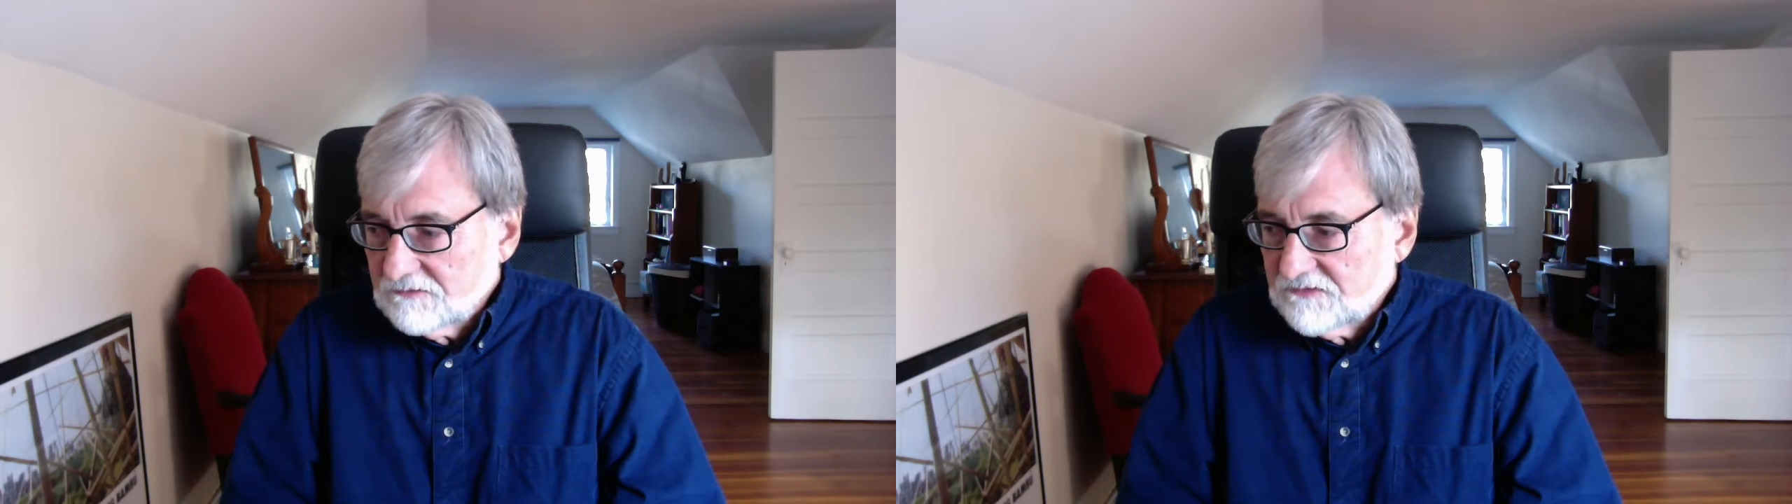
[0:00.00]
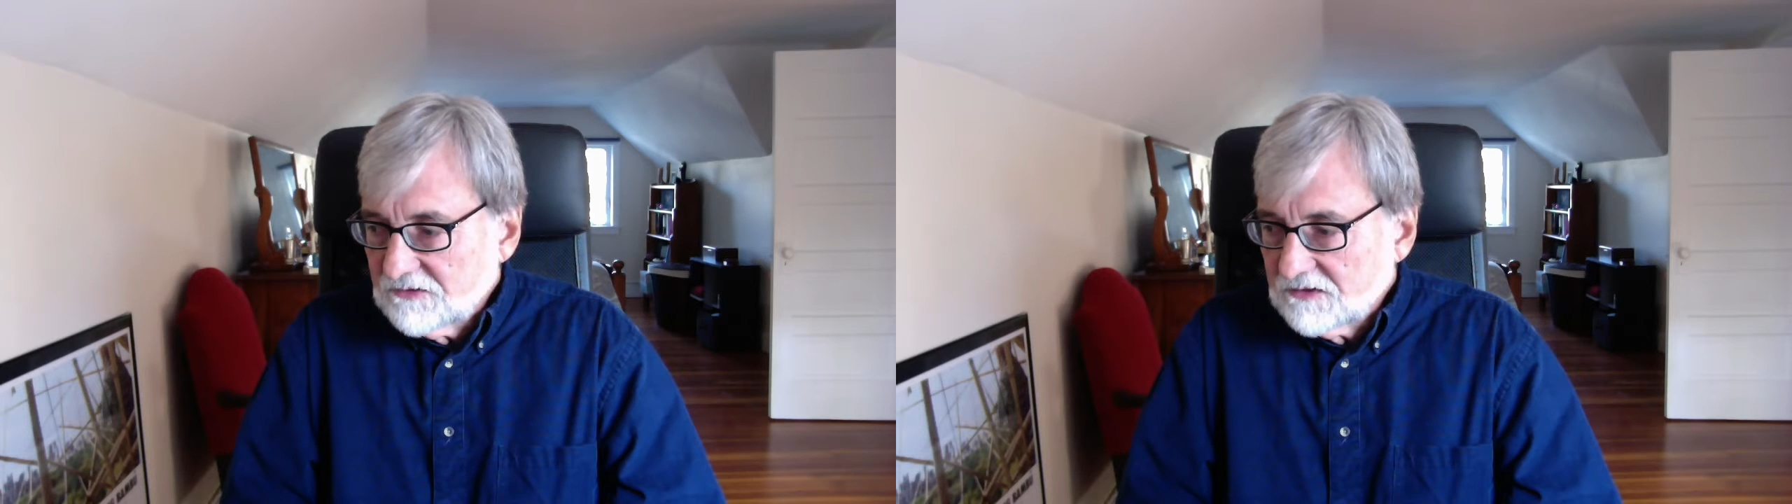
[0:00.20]

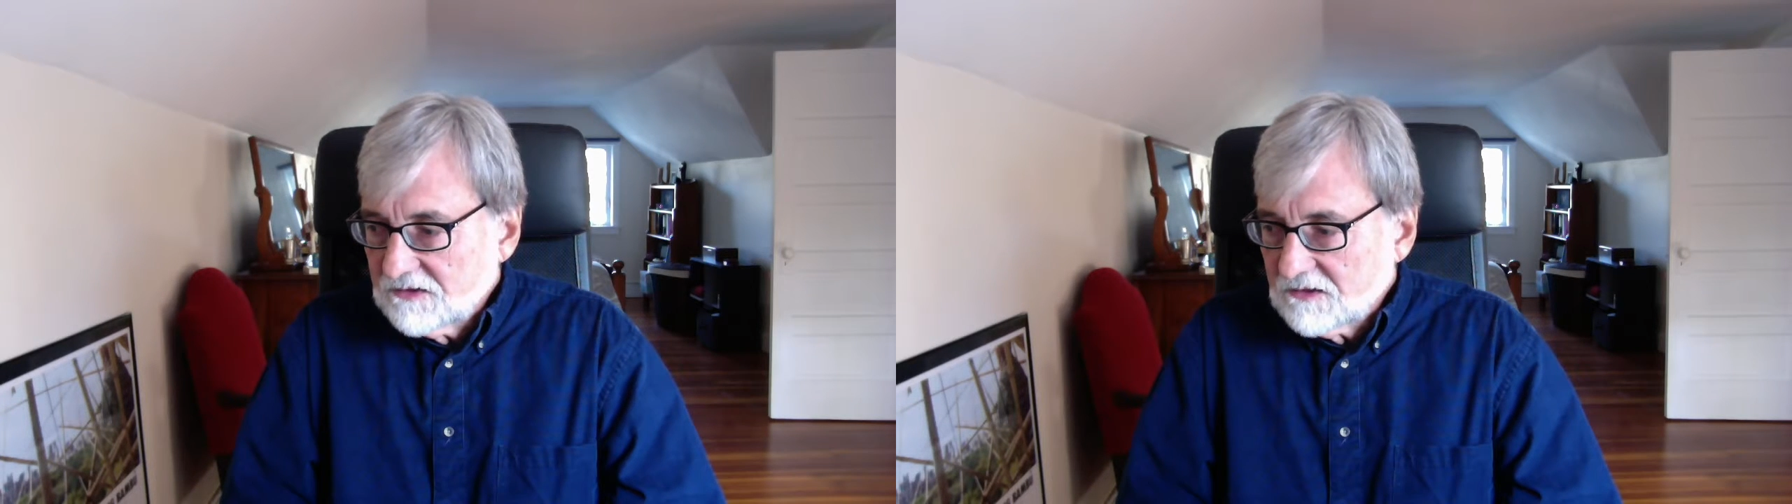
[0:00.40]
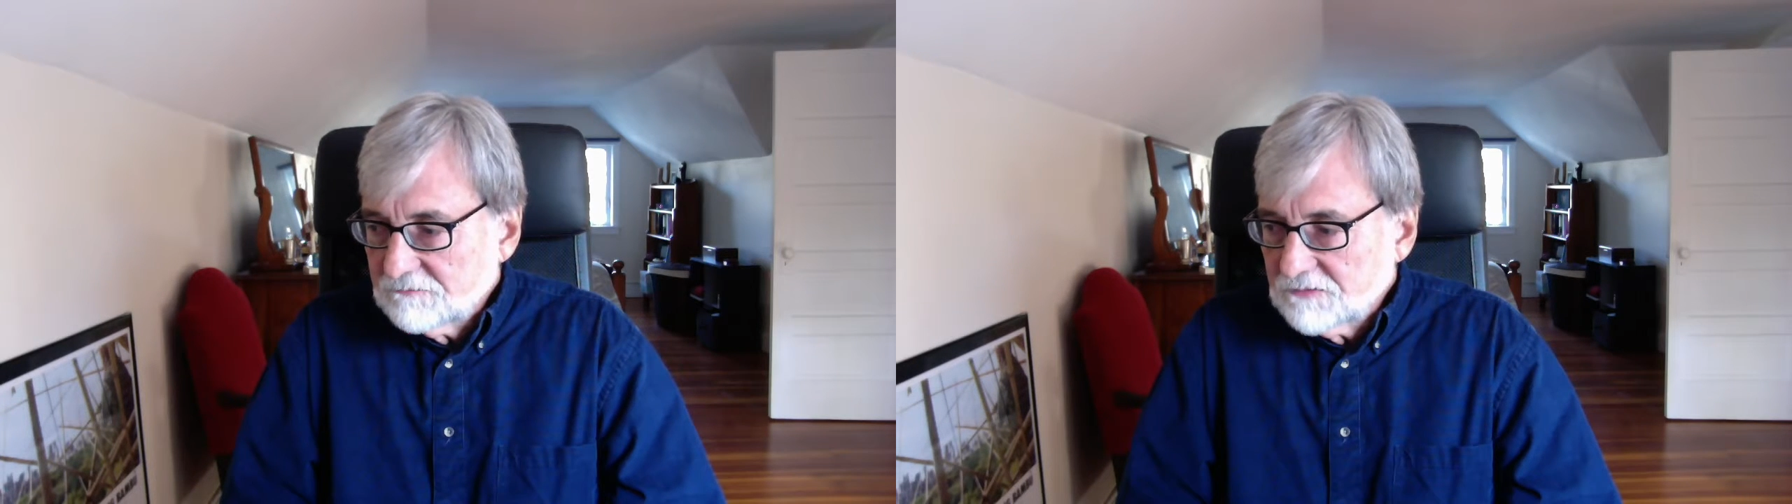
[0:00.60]
very
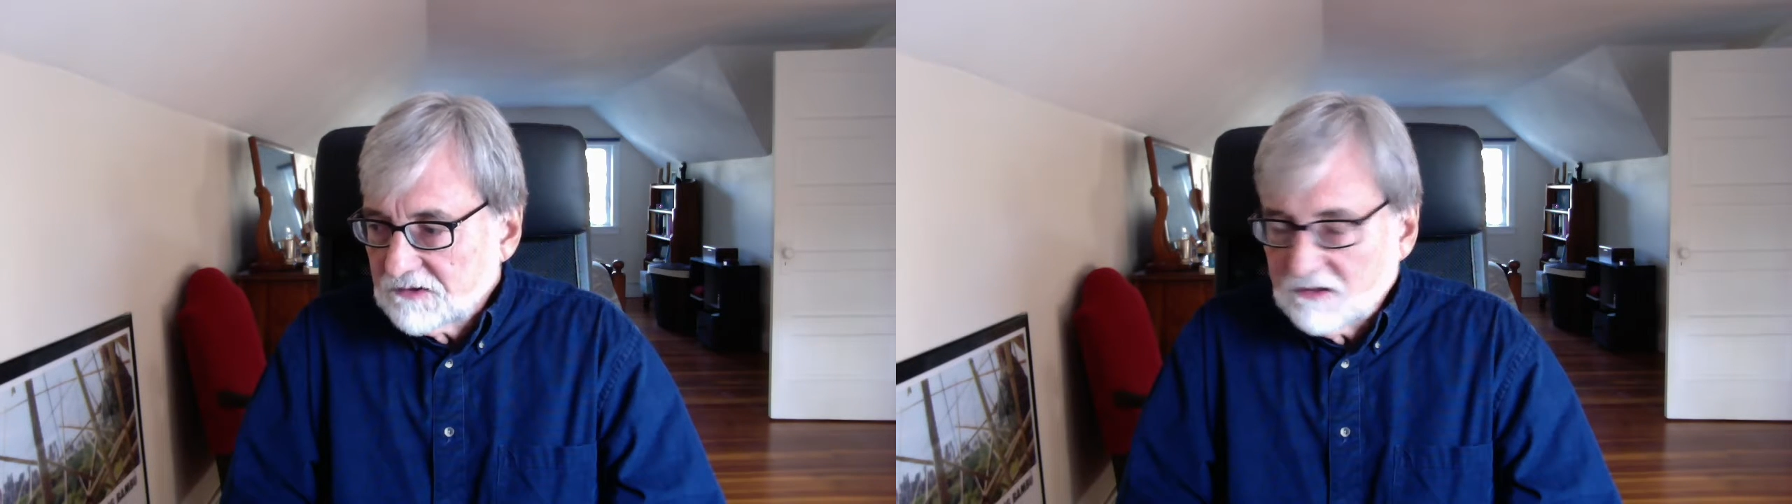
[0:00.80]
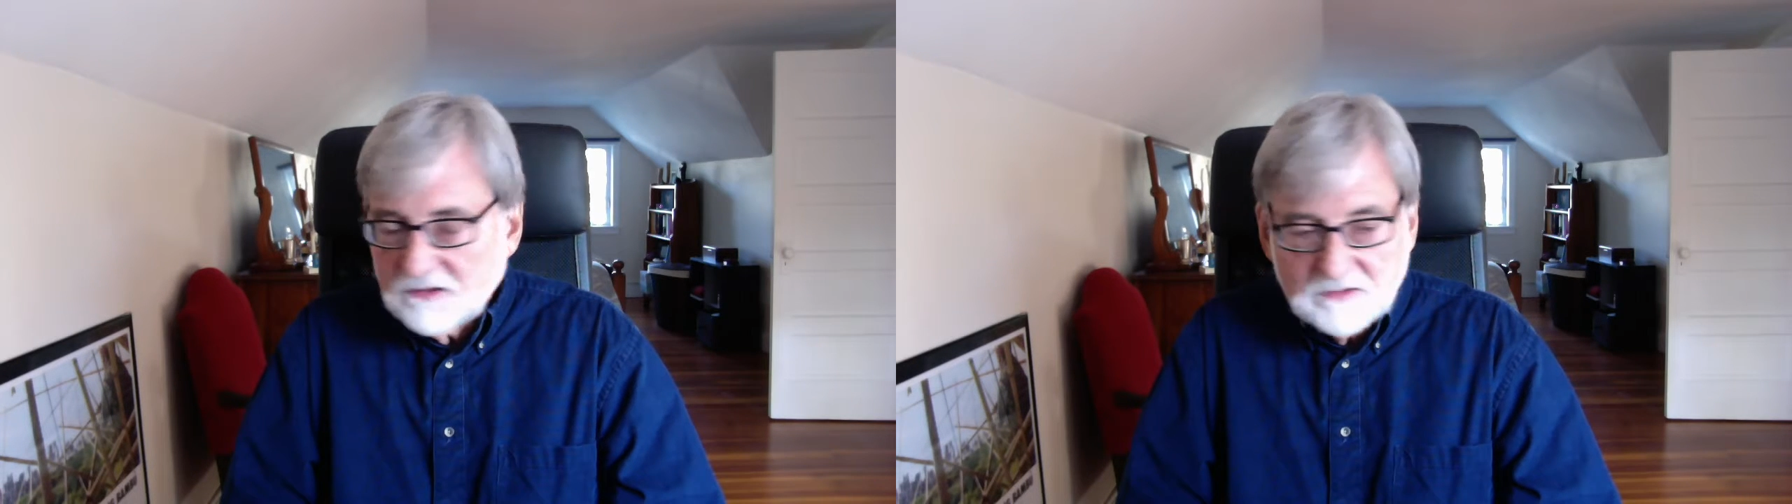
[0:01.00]

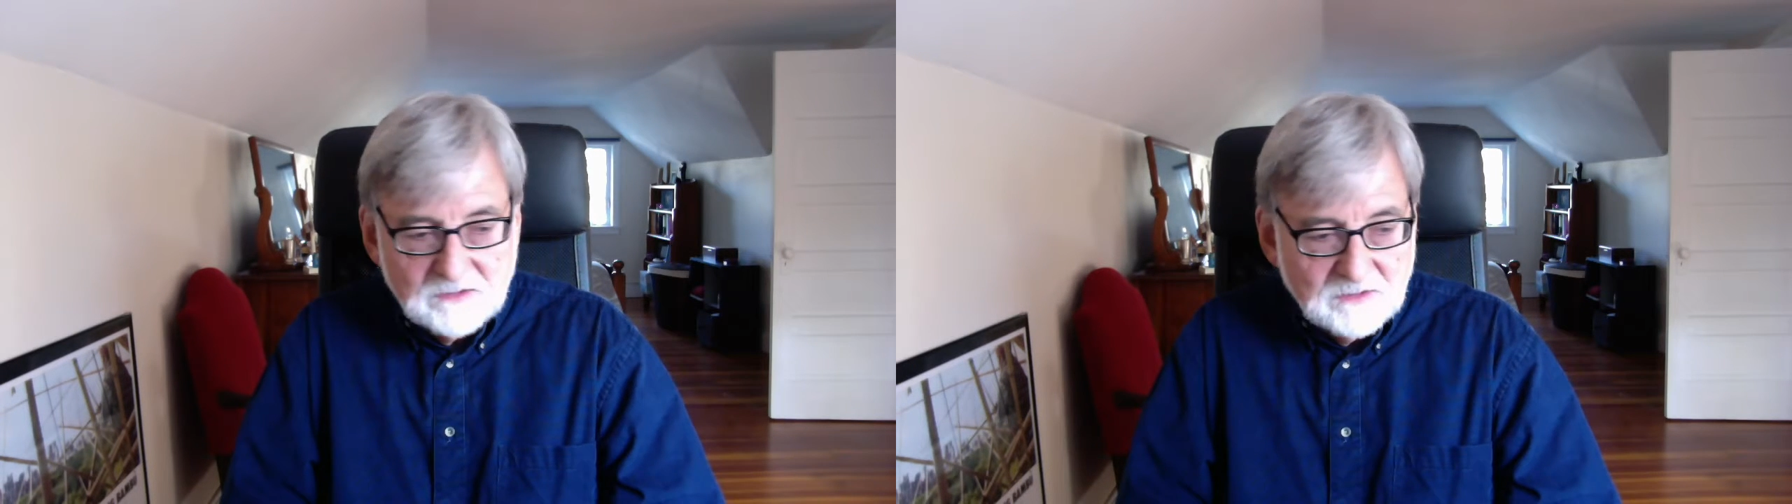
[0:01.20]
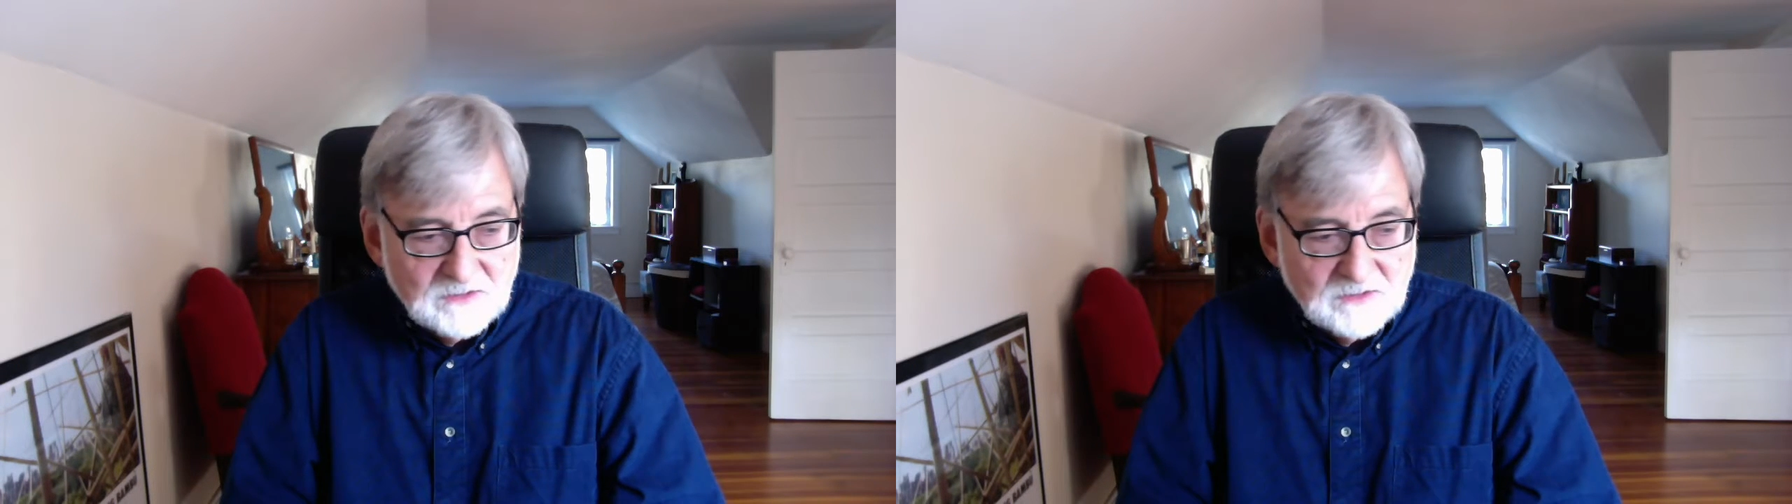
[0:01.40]
complicated,